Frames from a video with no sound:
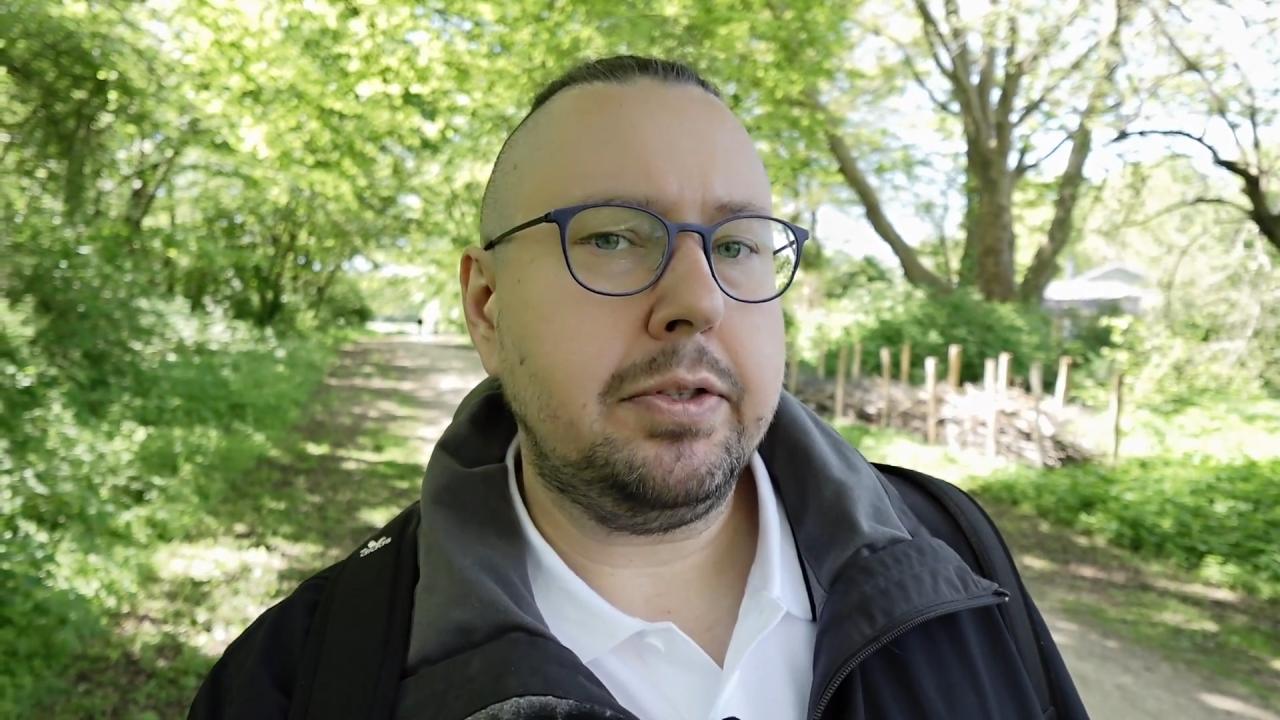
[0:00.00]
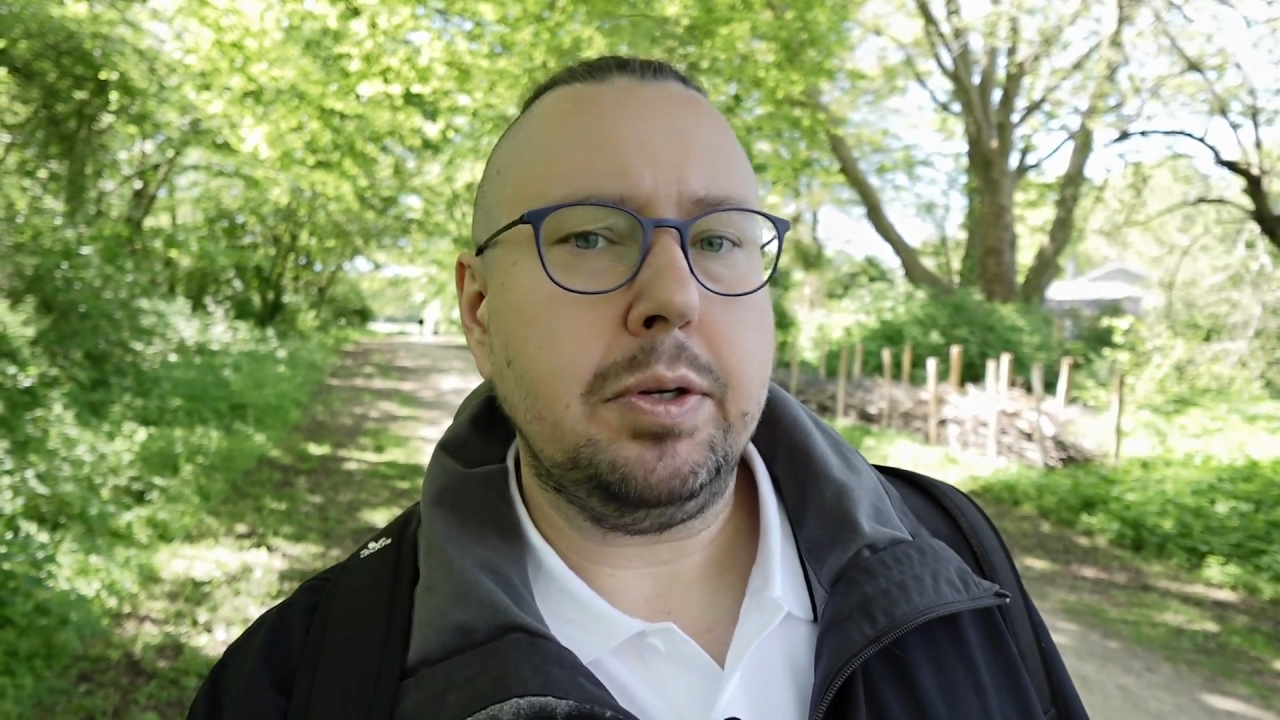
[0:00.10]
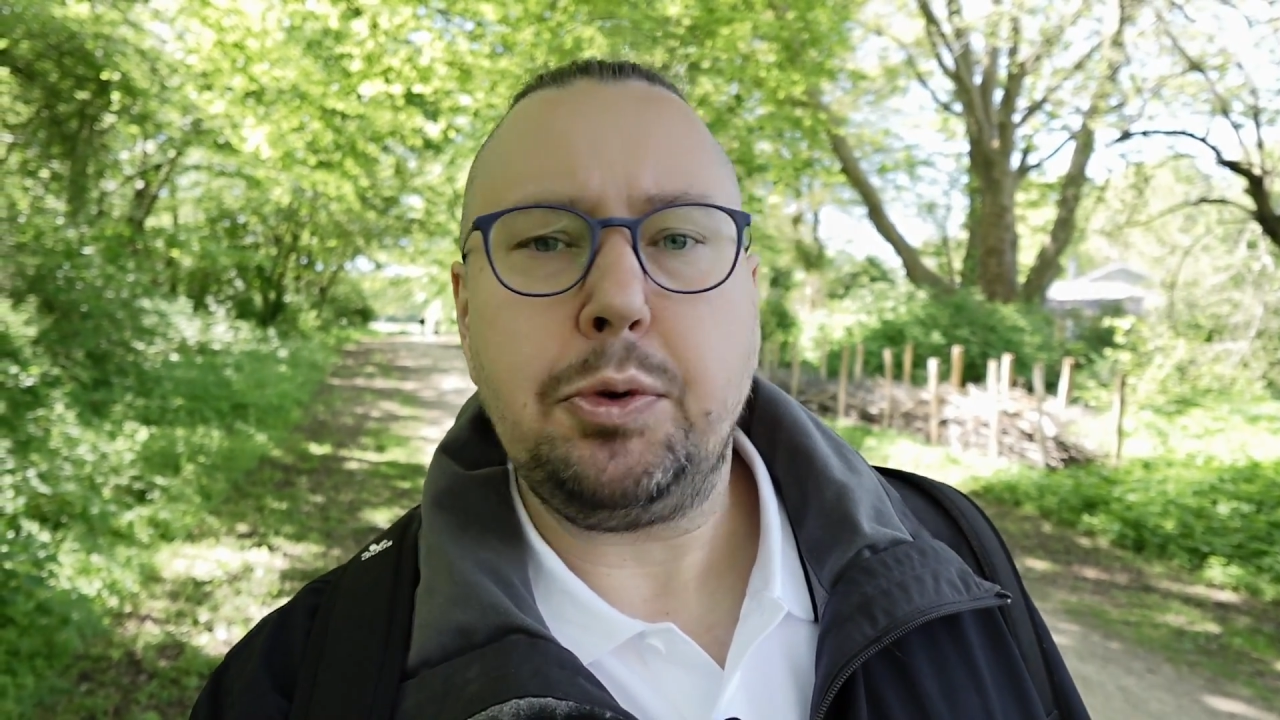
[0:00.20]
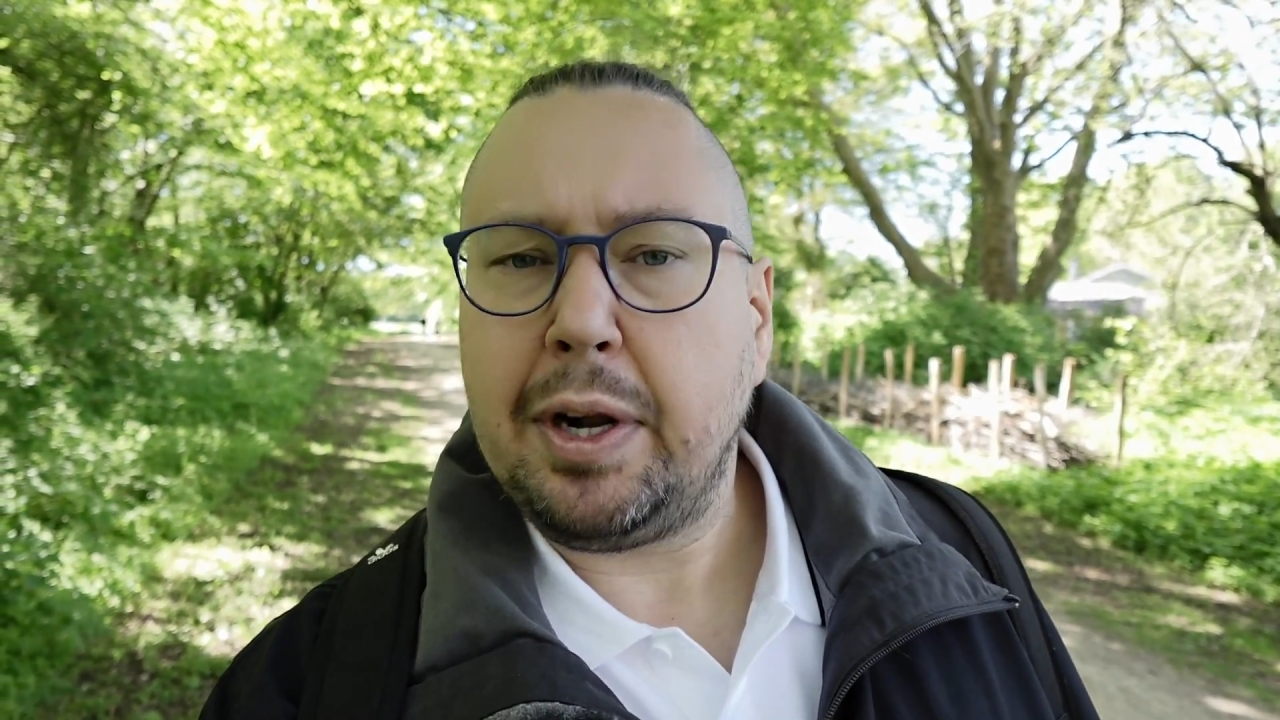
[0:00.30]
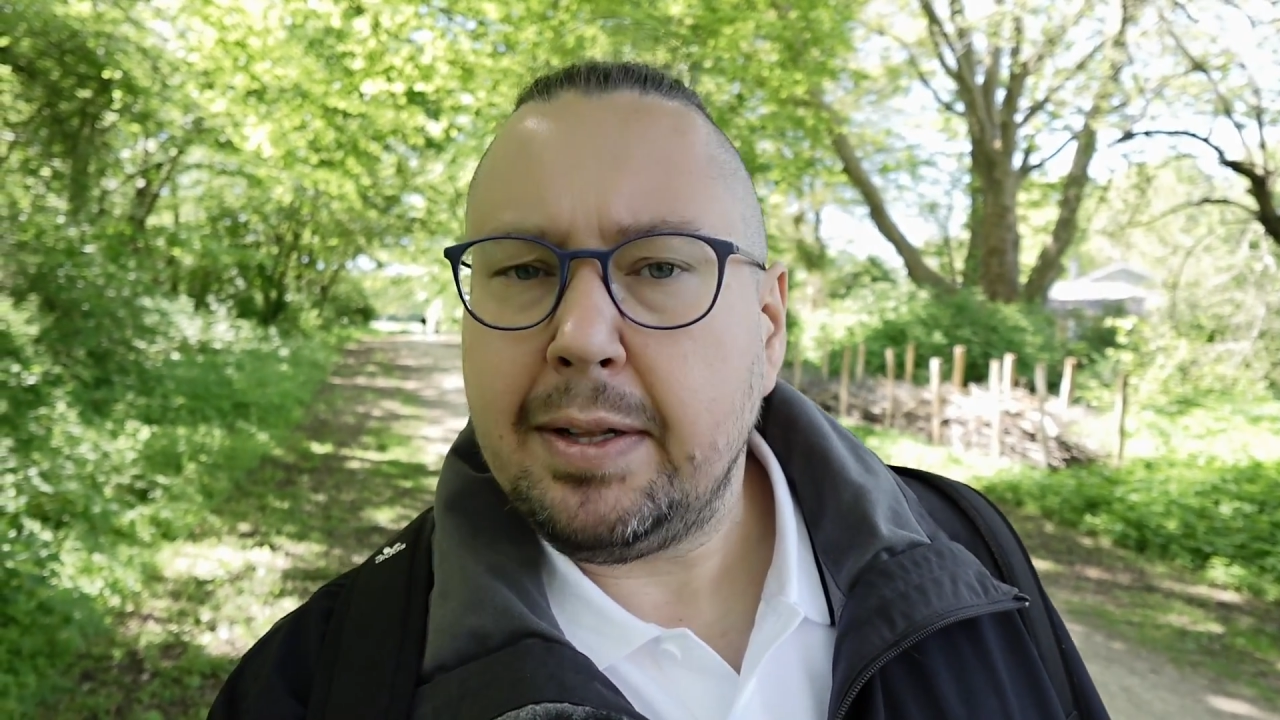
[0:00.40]

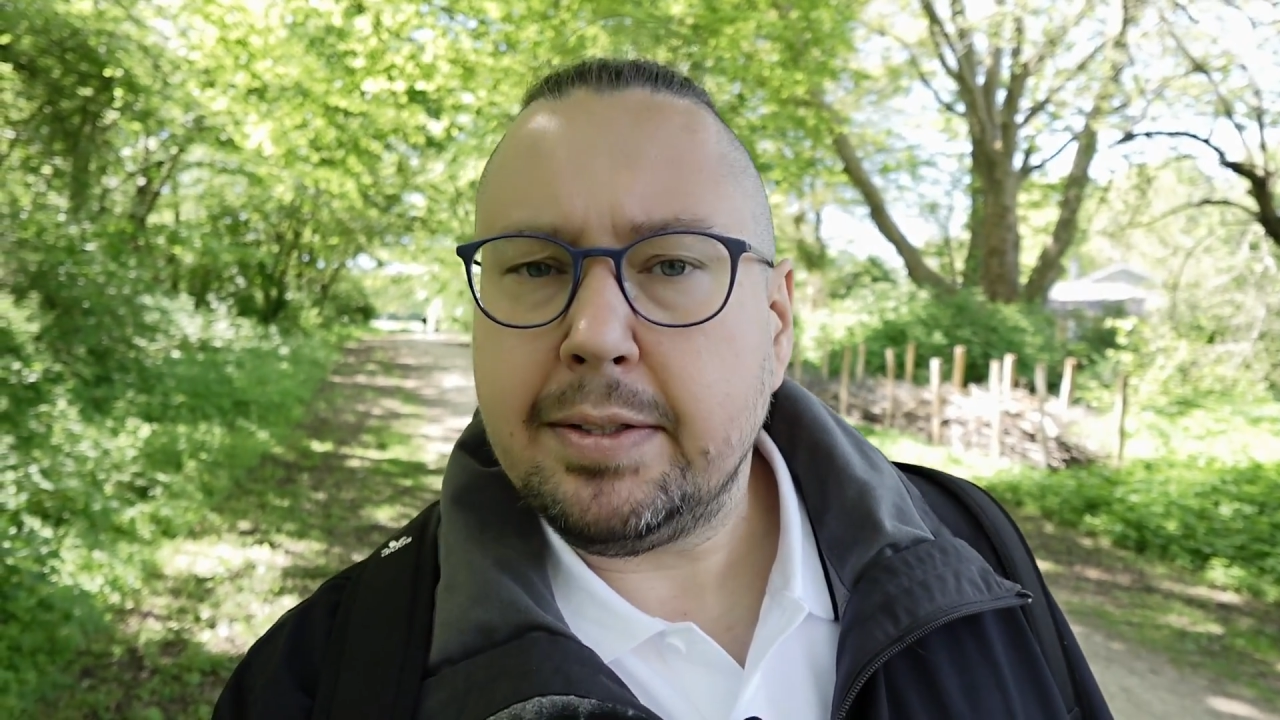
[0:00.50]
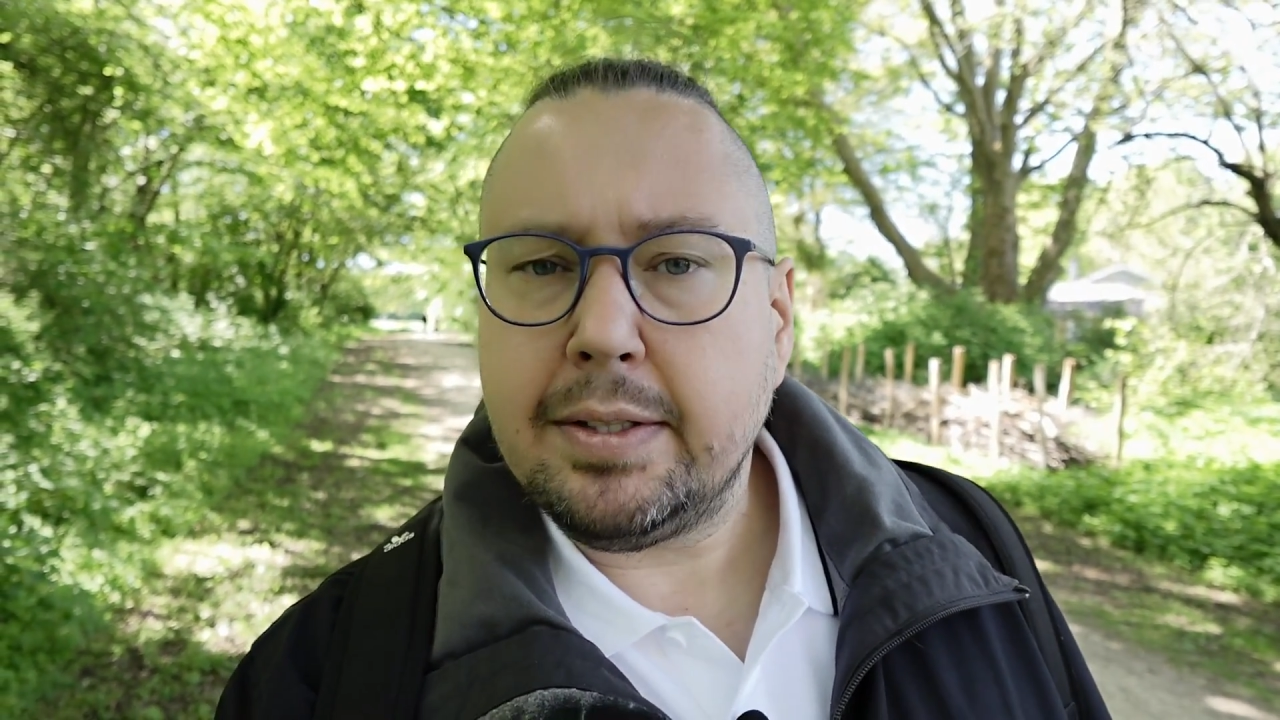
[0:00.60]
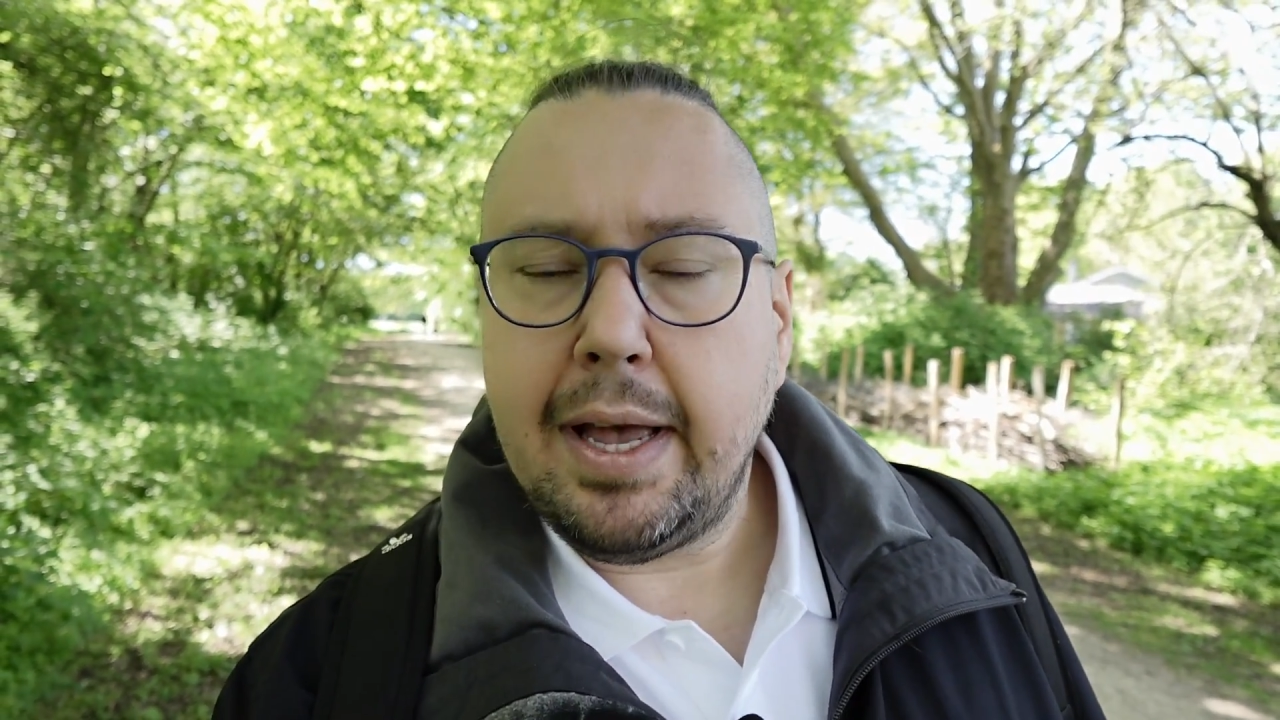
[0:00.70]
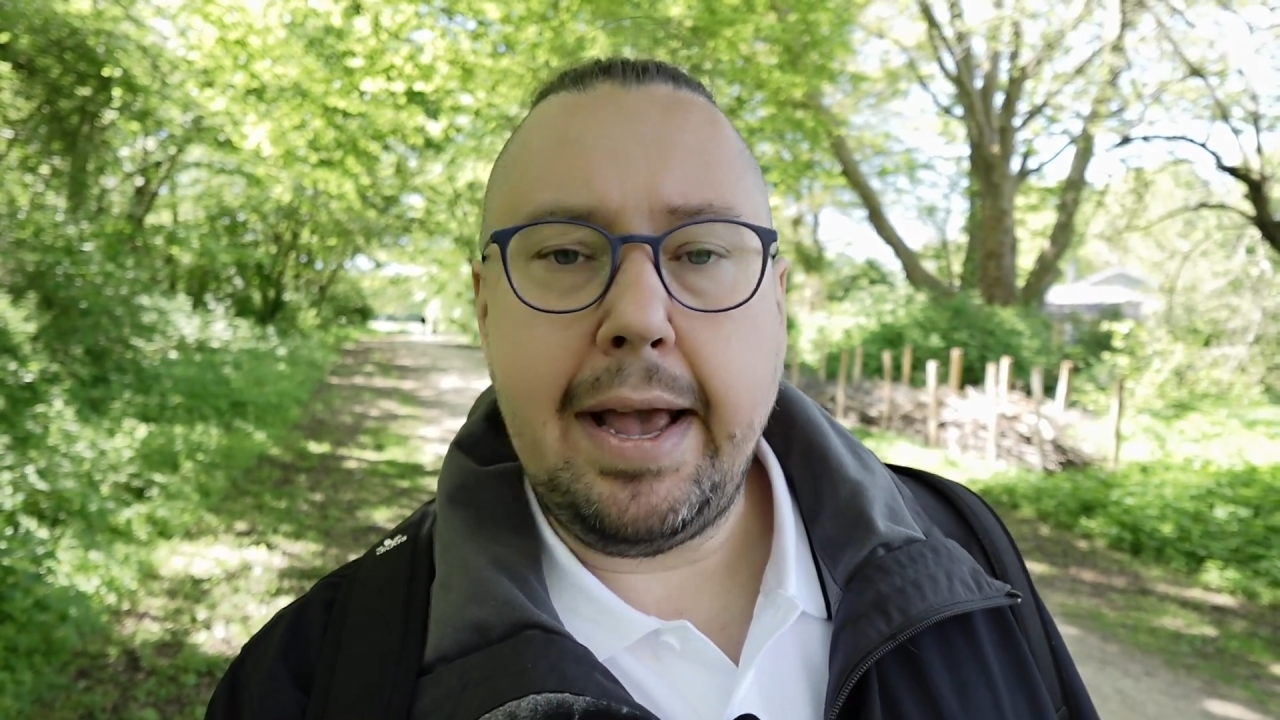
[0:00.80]
somewhere else,